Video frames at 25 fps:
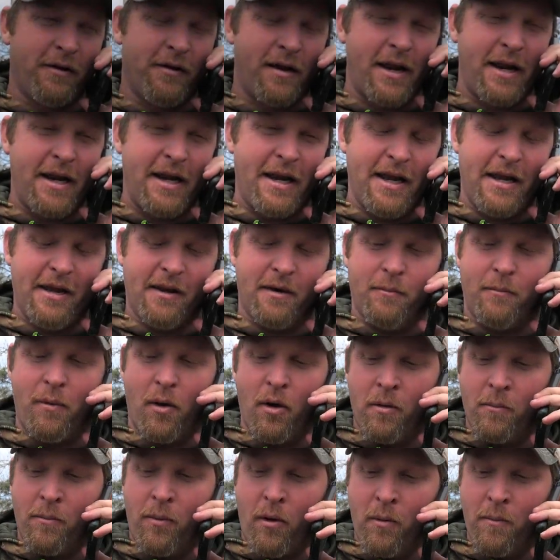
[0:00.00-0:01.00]
and I need to get a
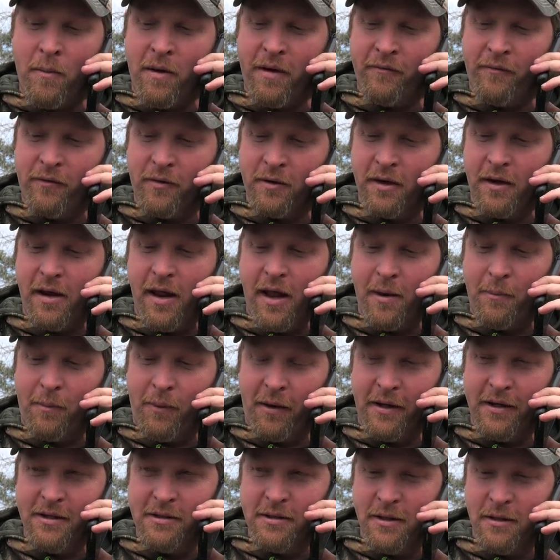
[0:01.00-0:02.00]
burn permit for today,
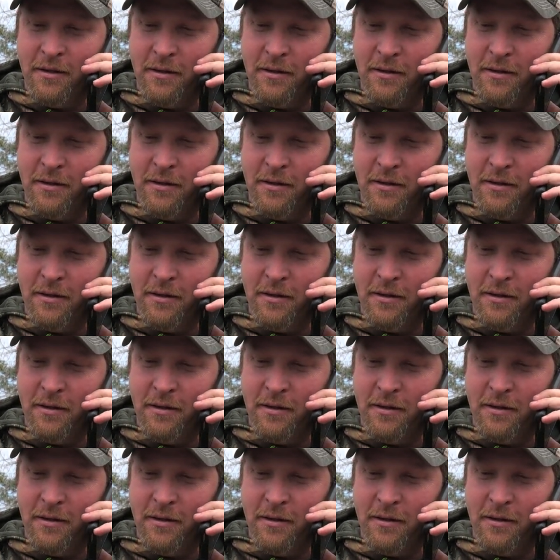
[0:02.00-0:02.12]
please.